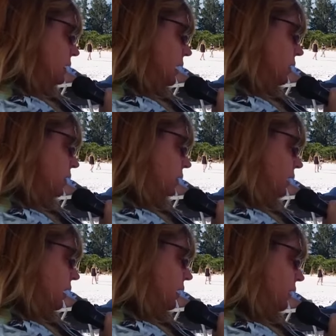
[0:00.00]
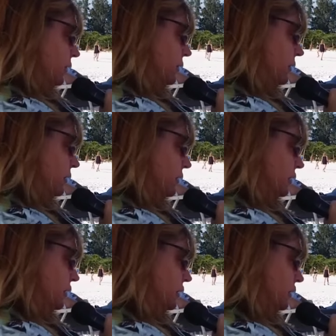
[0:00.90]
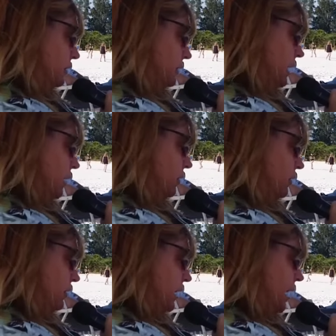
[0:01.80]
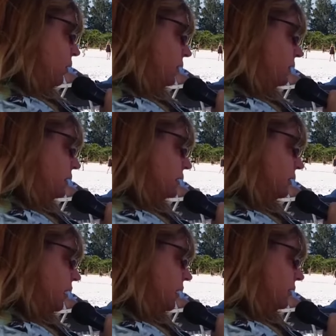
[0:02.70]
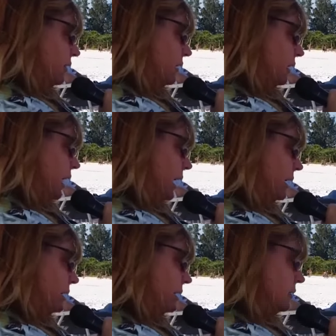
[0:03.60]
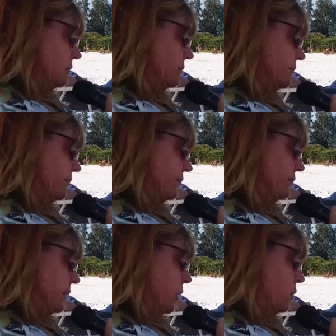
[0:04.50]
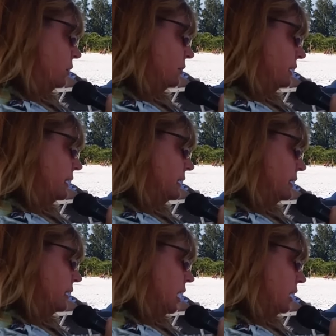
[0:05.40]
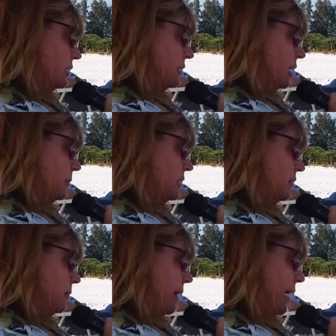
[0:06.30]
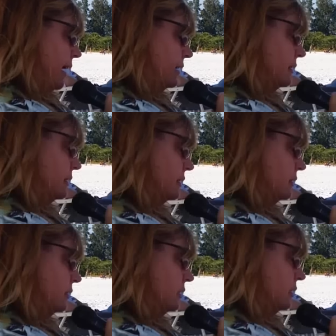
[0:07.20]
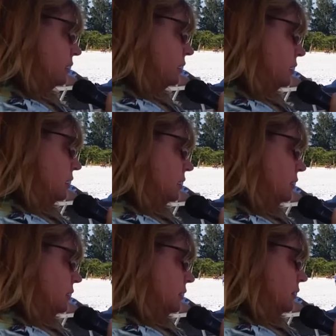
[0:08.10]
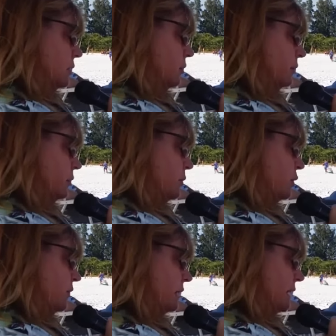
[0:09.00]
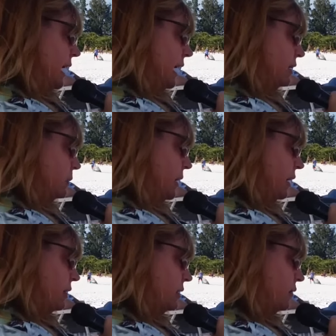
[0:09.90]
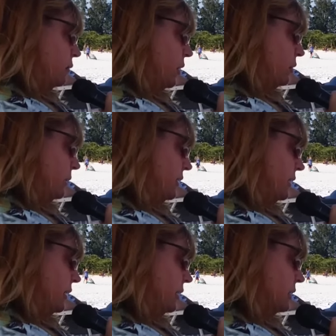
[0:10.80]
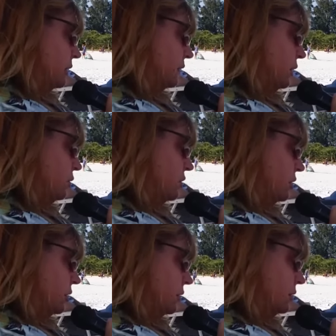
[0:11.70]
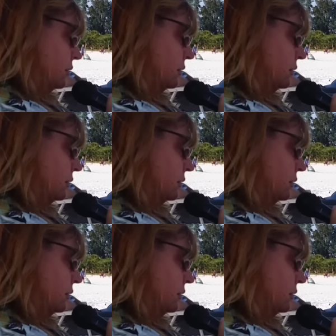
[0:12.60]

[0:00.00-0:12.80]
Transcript: Now the love, now of this love and light, will release the concepts of the past. This will remove any aspects of what we think is the future,